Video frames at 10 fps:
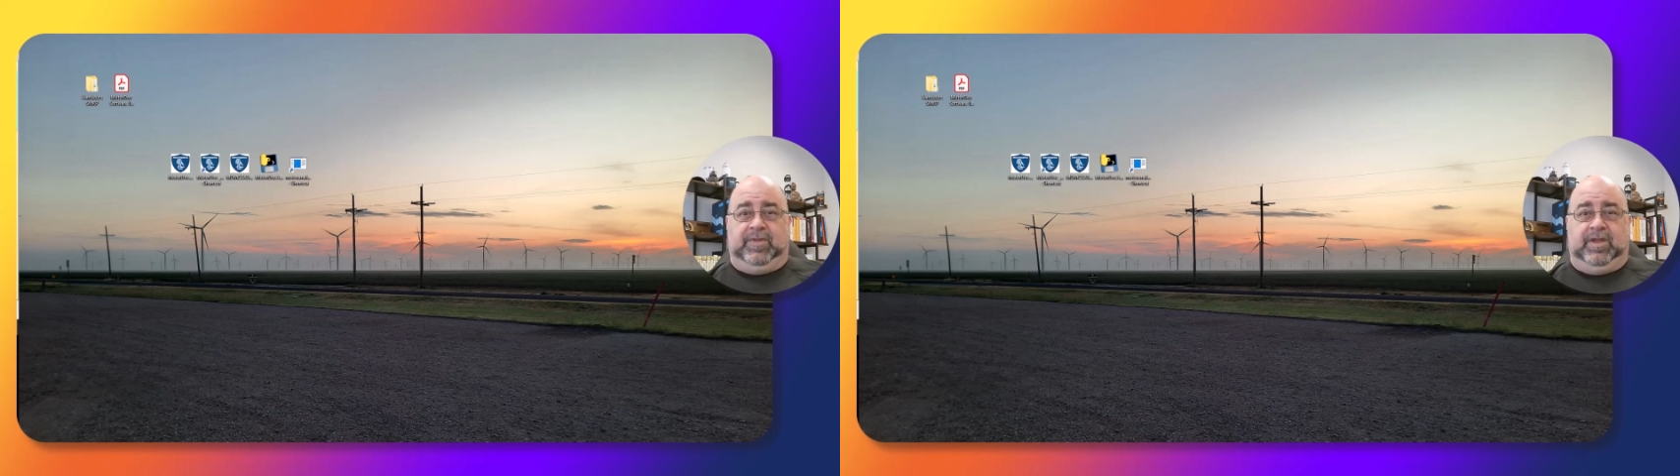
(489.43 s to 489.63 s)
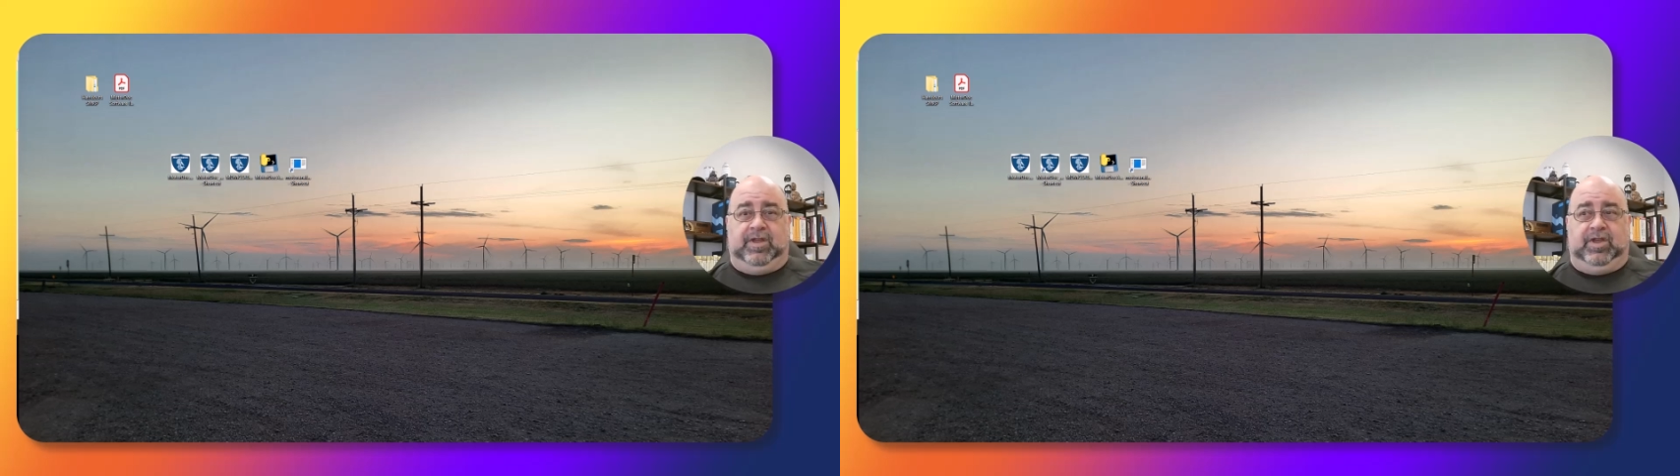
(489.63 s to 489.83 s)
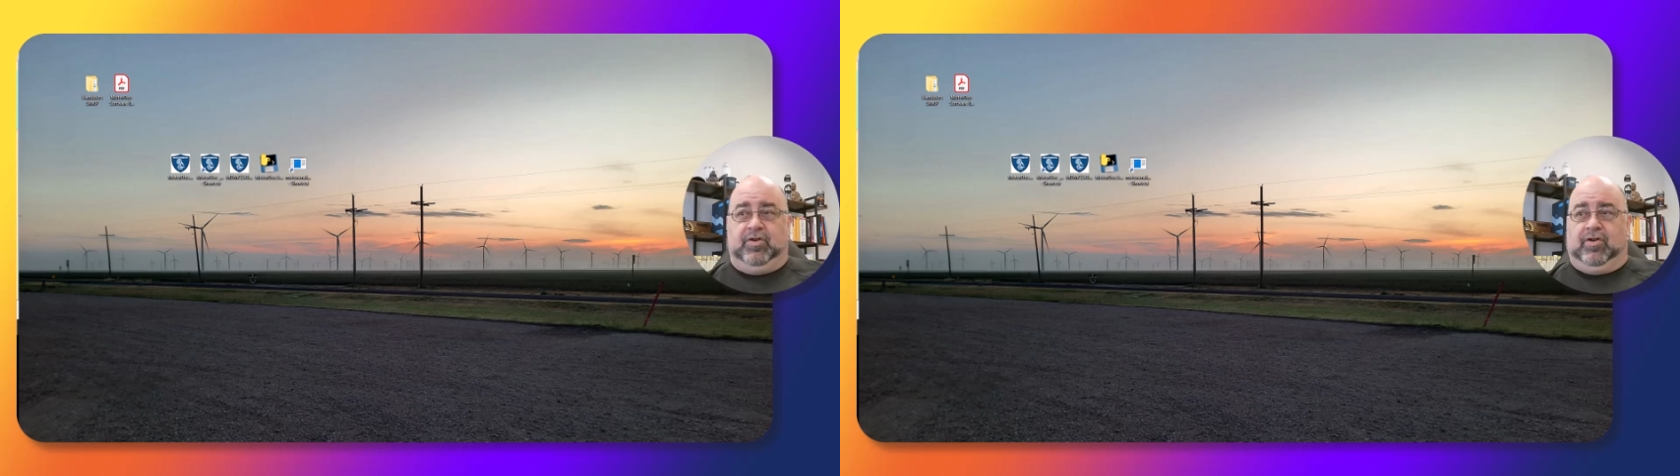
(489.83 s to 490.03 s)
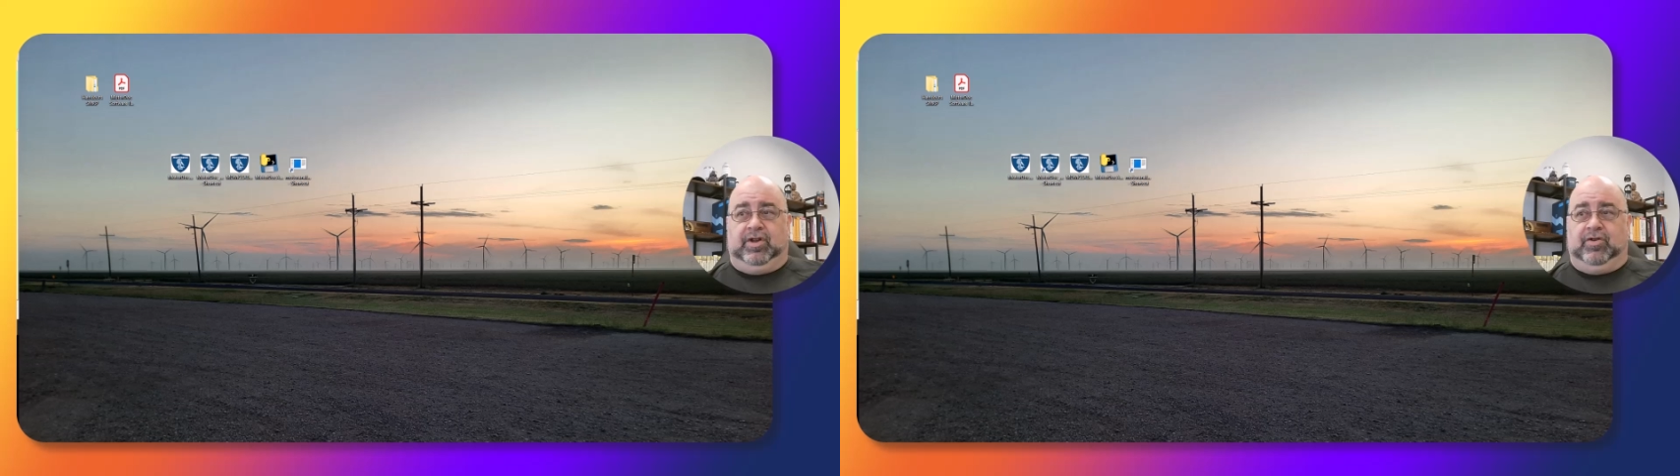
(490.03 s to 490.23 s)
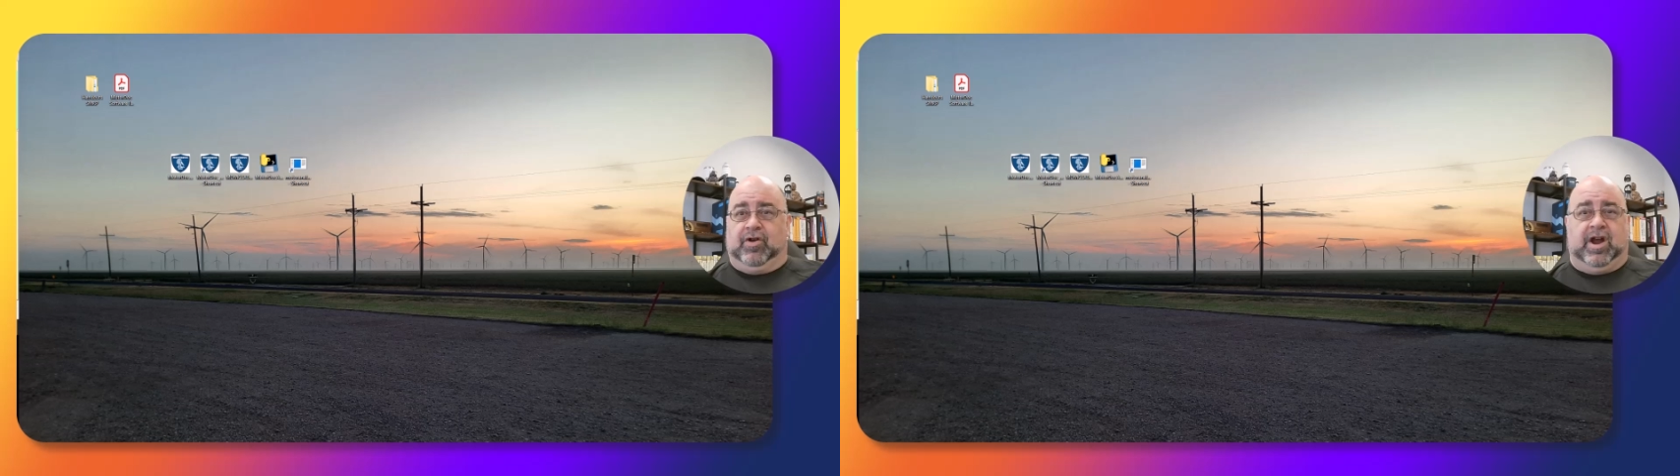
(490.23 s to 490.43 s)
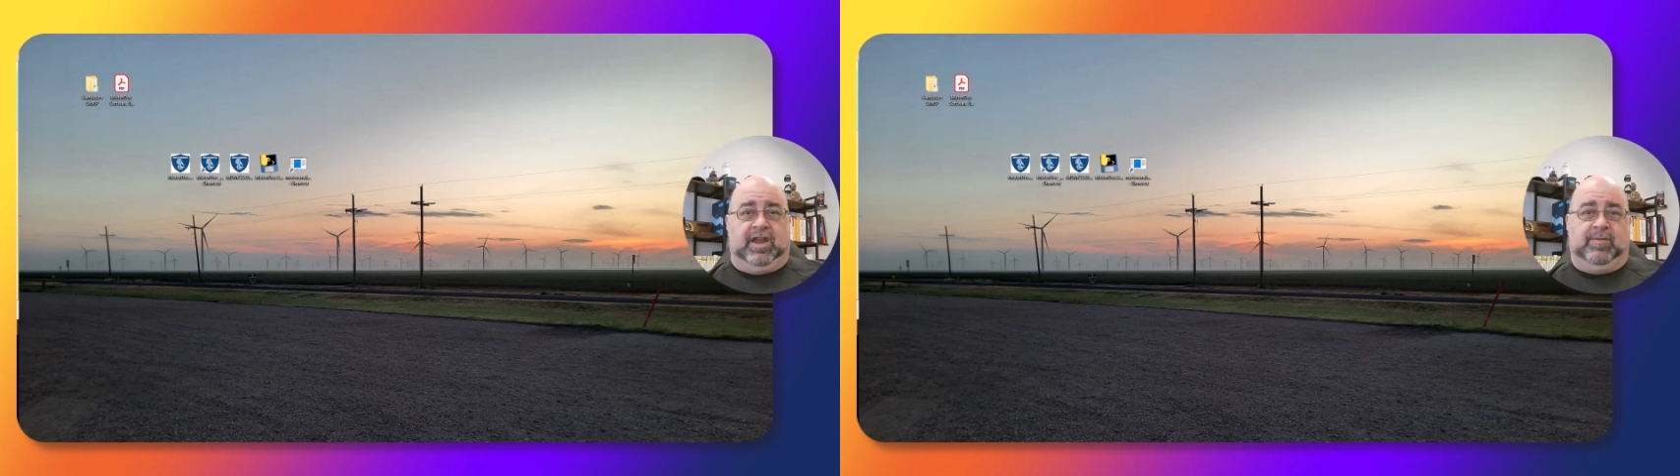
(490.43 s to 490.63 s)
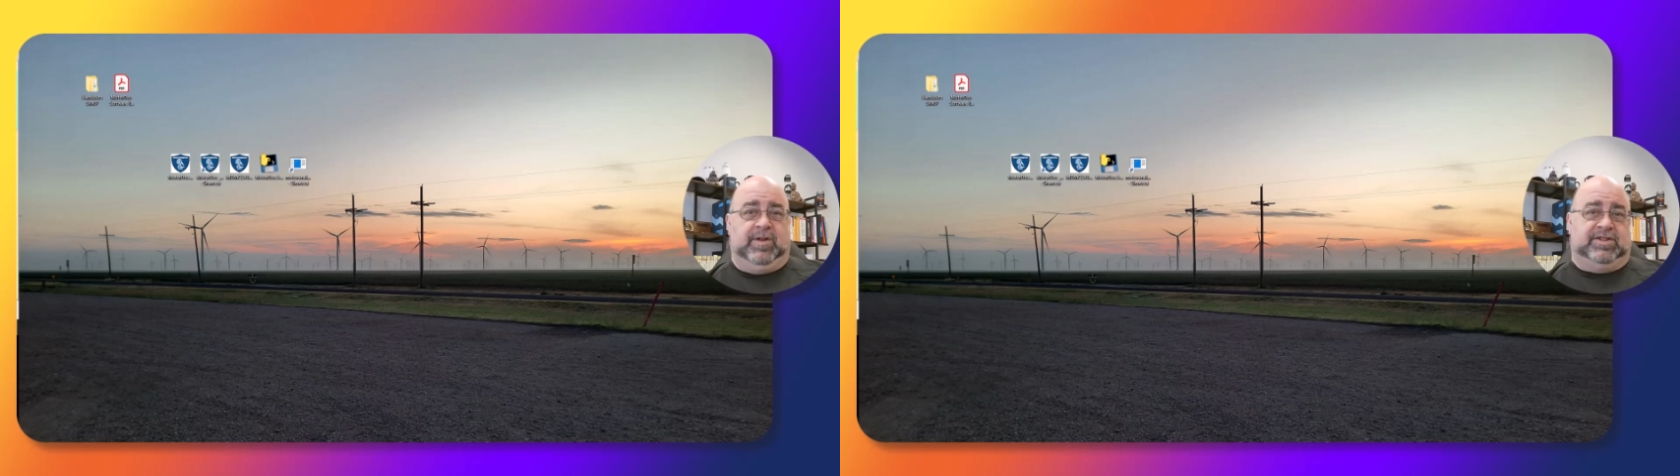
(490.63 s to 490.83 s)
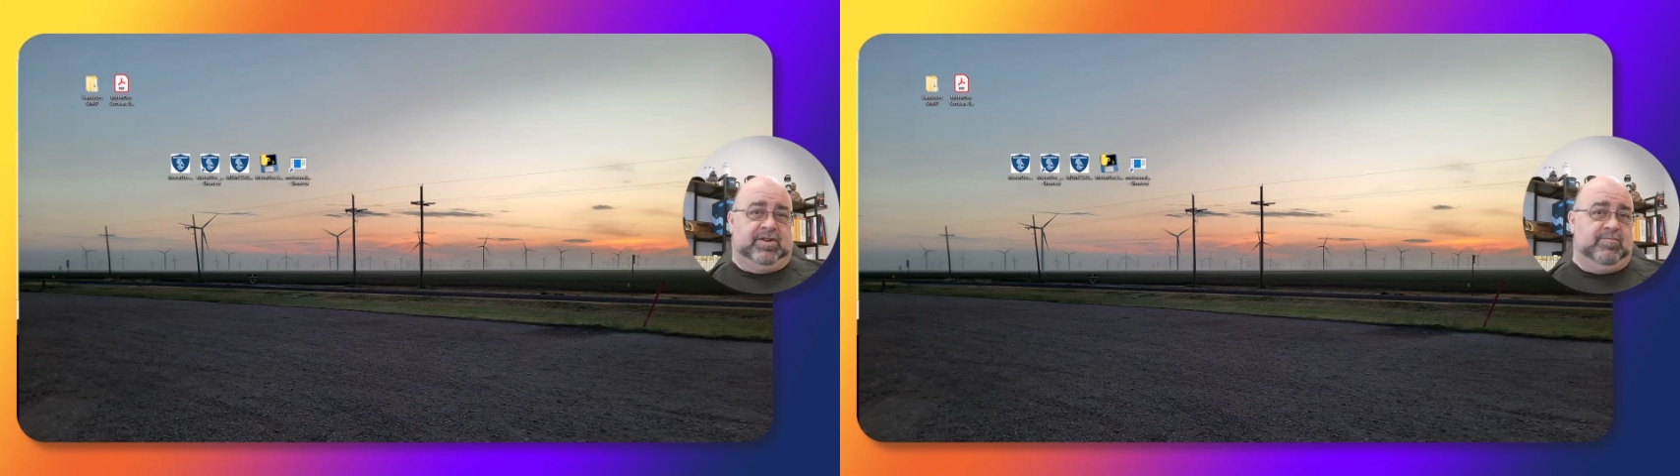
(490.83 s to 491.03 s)
your
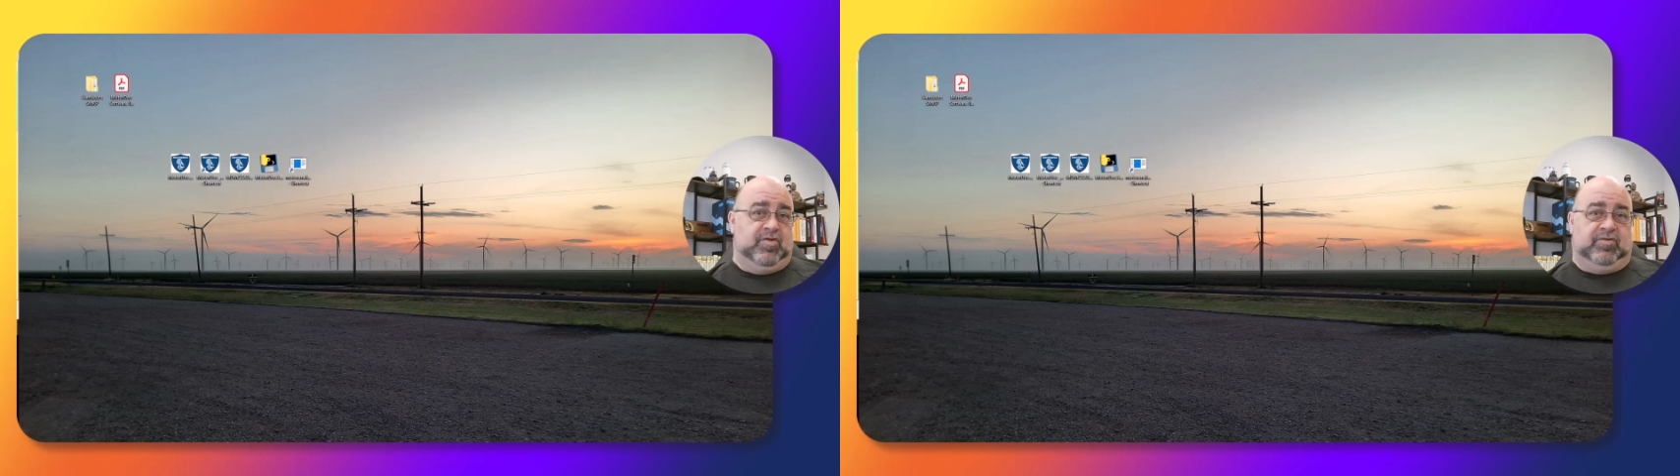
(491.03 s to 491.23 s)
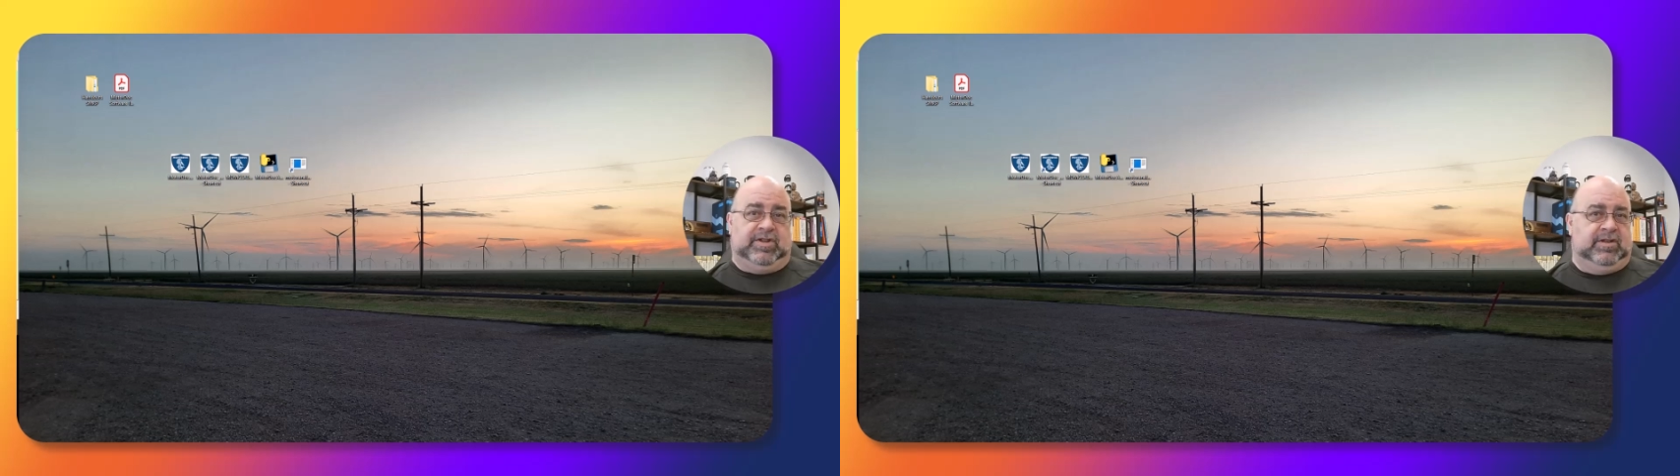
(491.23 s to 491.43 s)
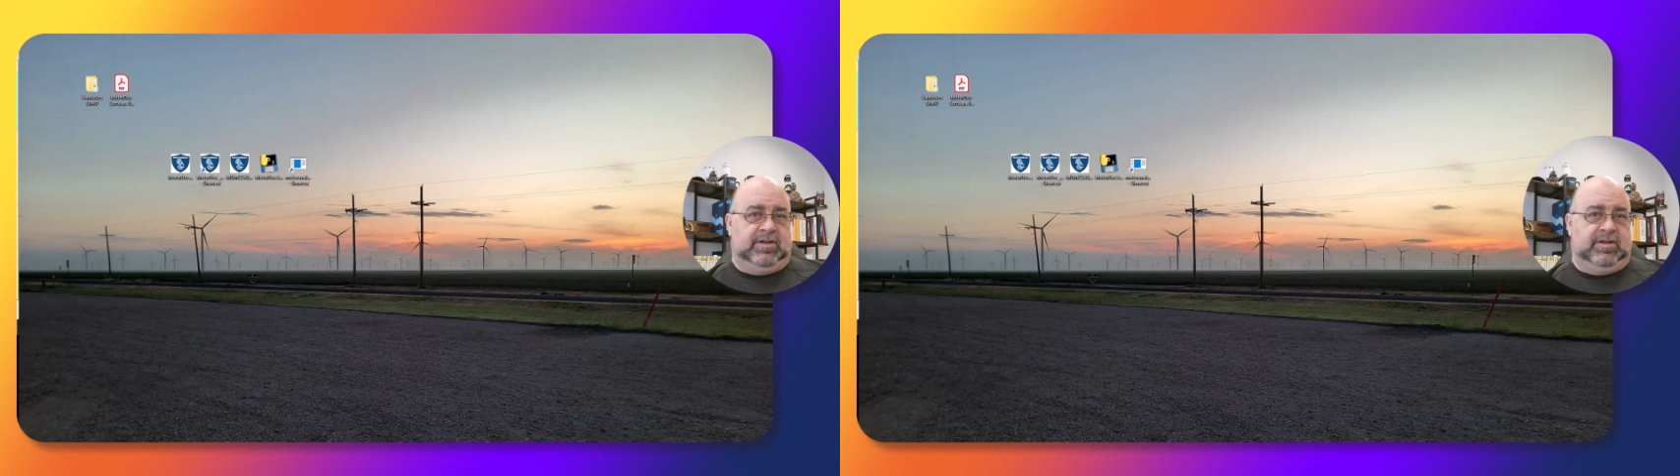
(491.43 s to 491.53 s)
arguments are moot.